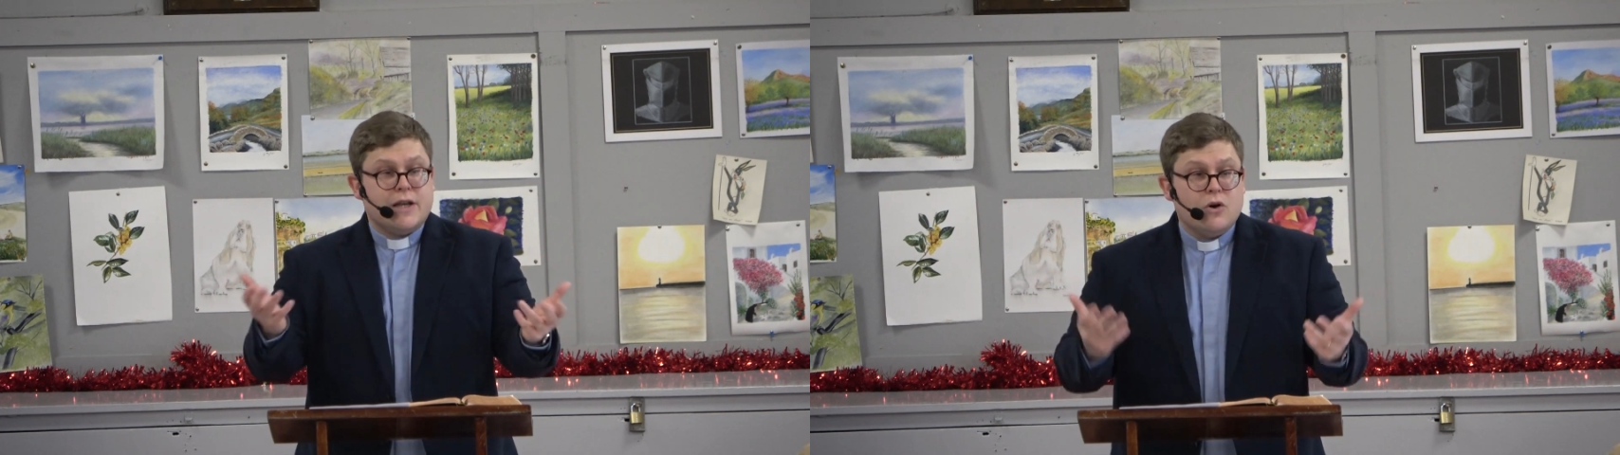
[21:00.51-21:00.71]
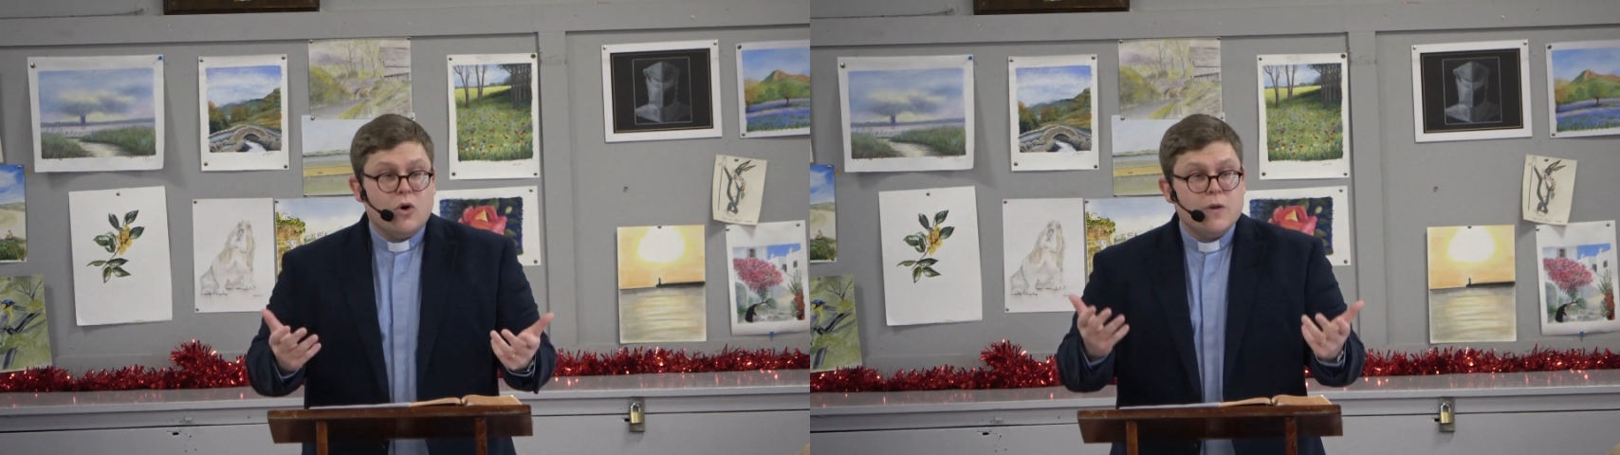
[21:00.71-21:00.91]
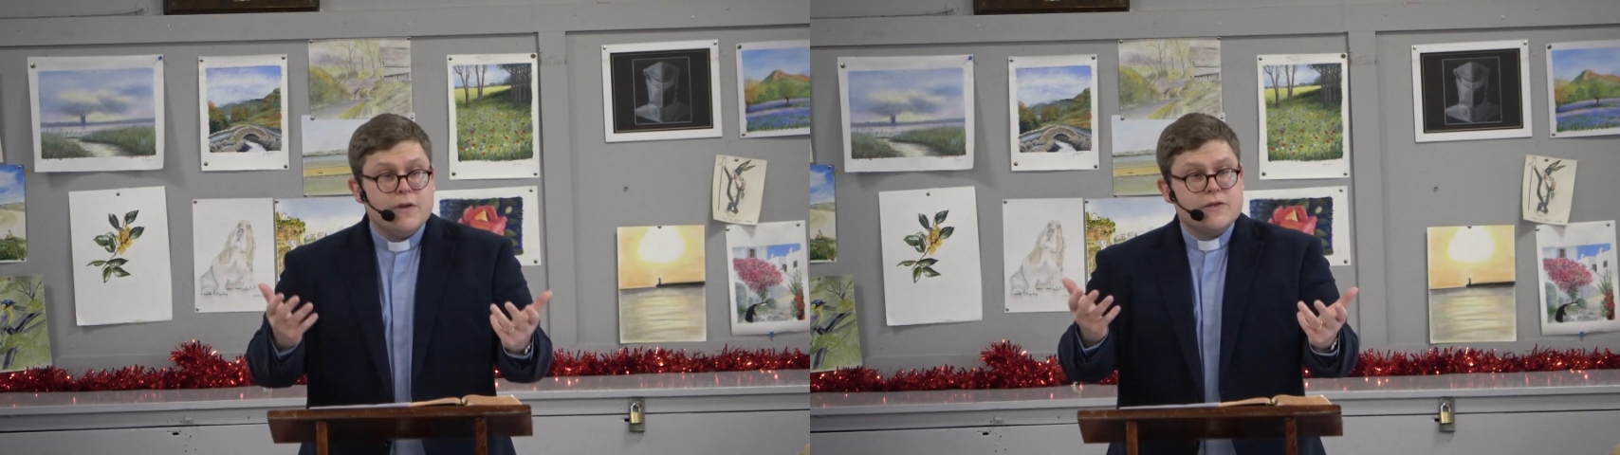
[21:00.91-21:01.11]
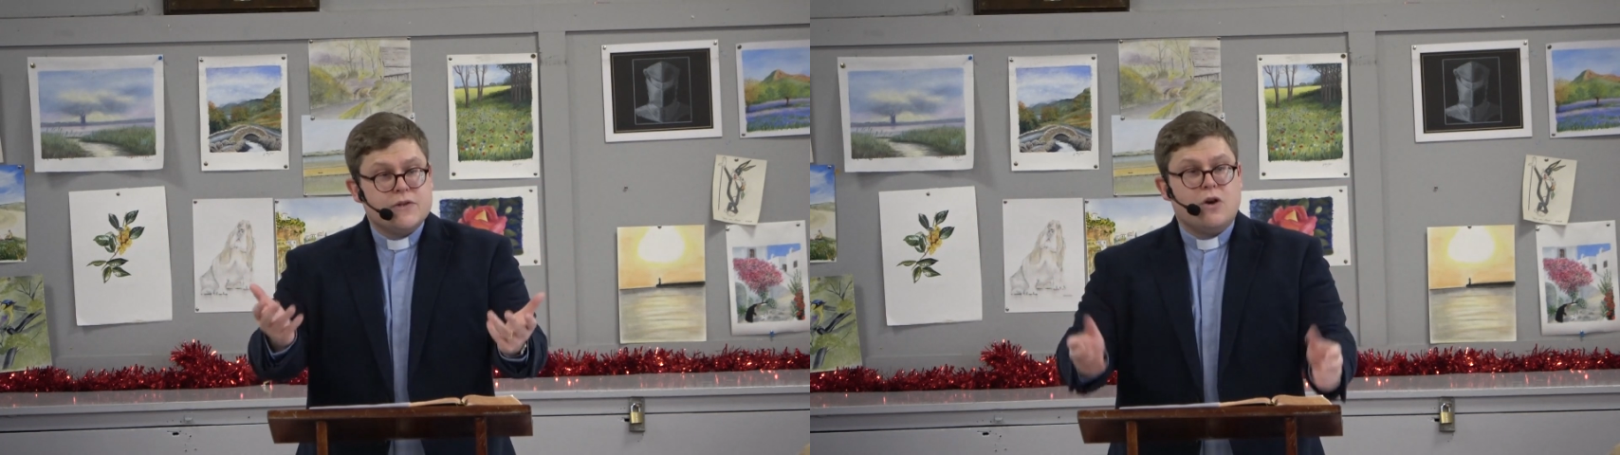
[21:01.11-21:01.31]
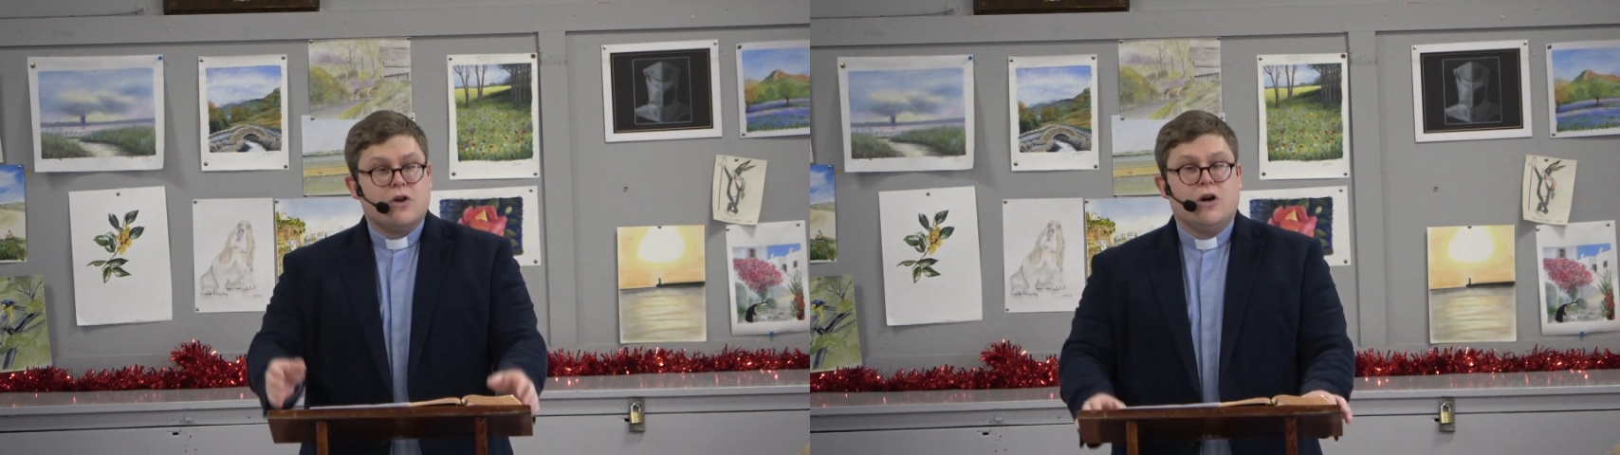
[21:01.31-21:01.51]
in all that is
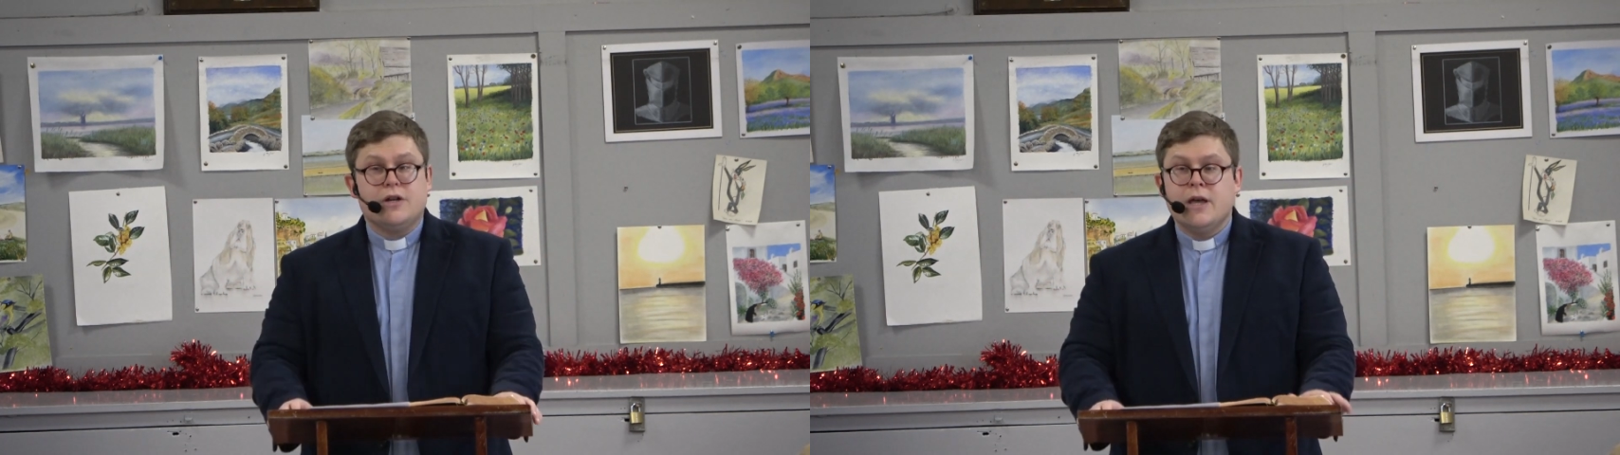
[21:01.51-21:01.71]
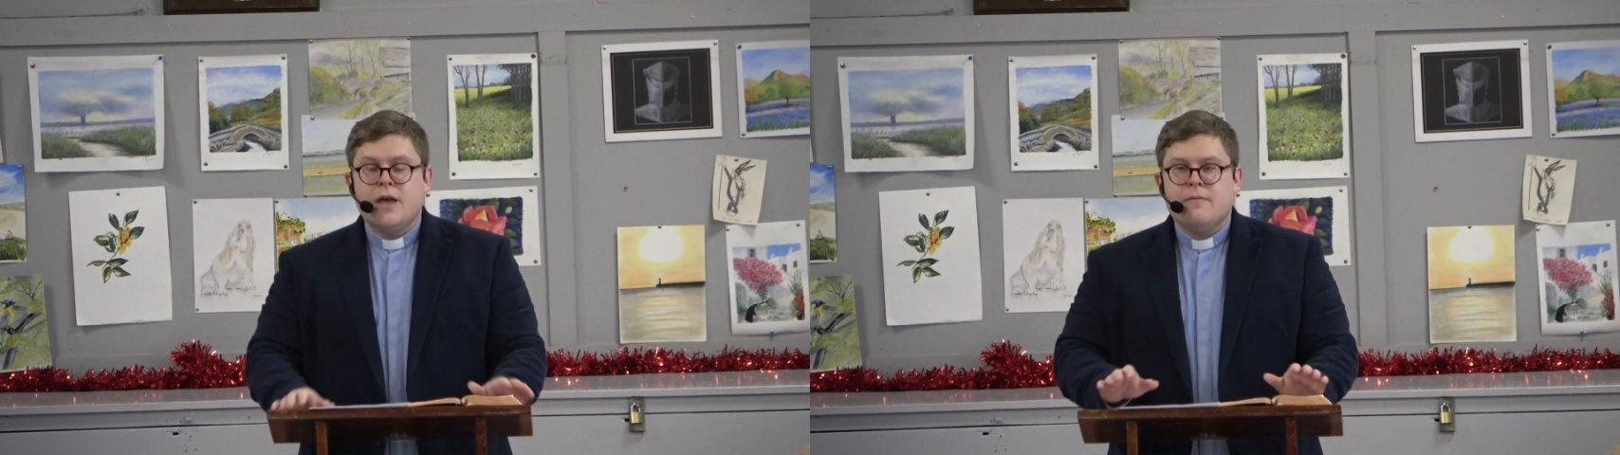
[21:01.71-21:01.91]
not God.